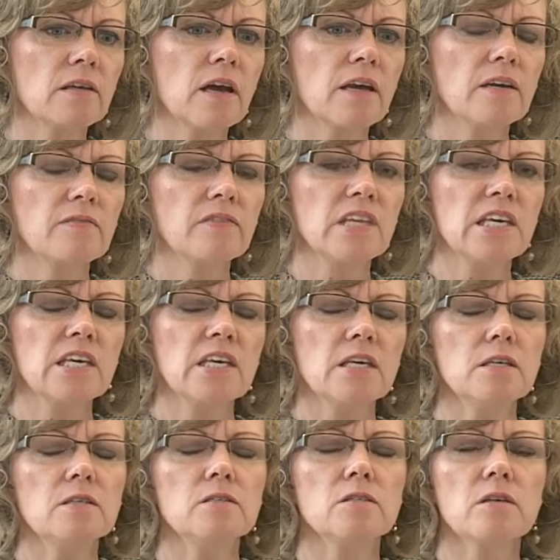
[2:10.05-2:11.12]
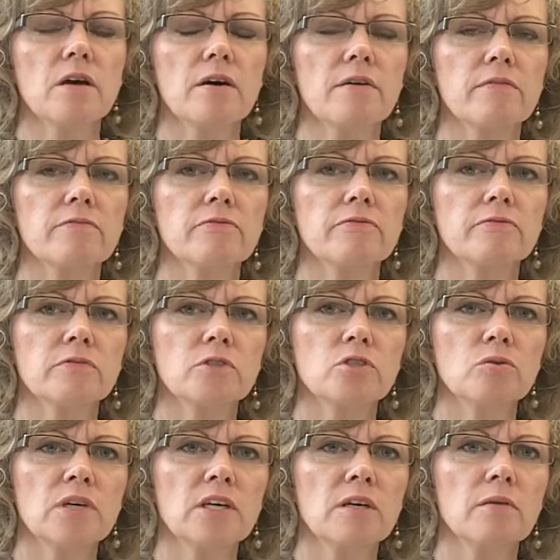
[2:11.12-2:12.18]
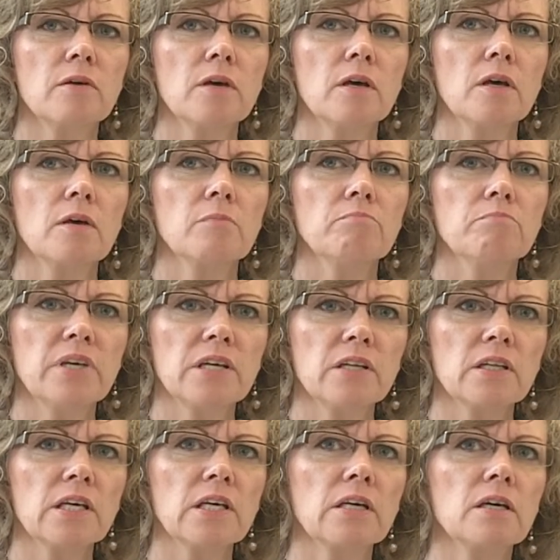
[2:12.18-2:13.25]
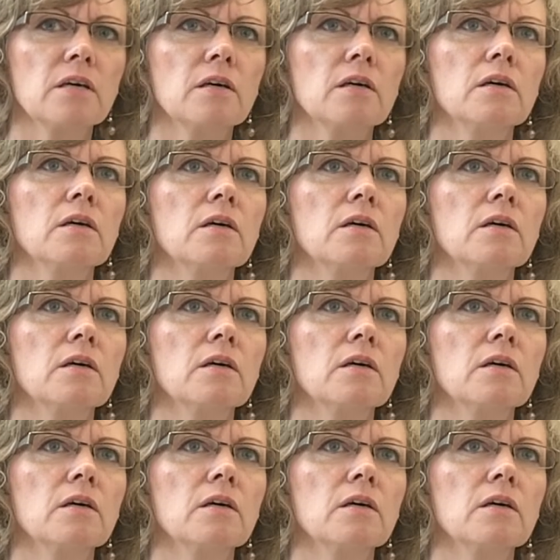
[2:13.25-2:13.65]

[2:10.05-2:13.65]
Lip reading: kind of the ease of doing billing,